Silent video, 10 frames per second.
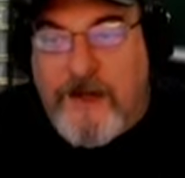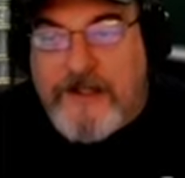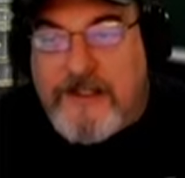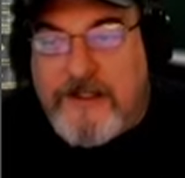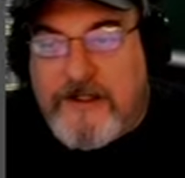
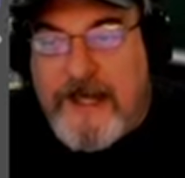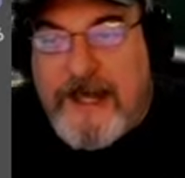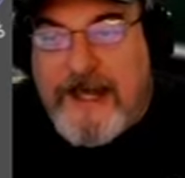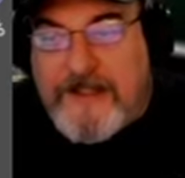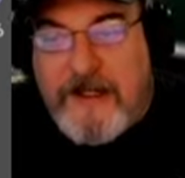monster
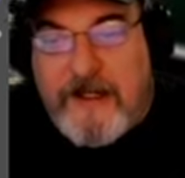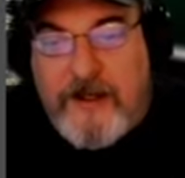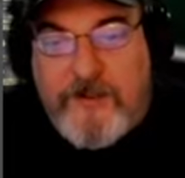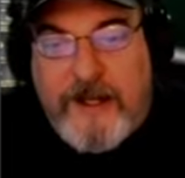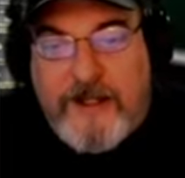has a
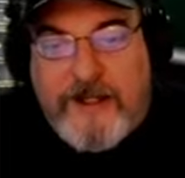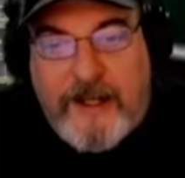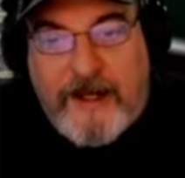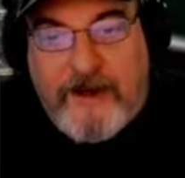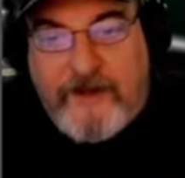nearby
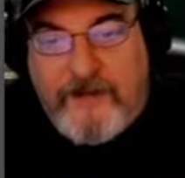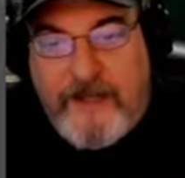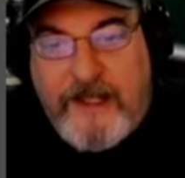lair,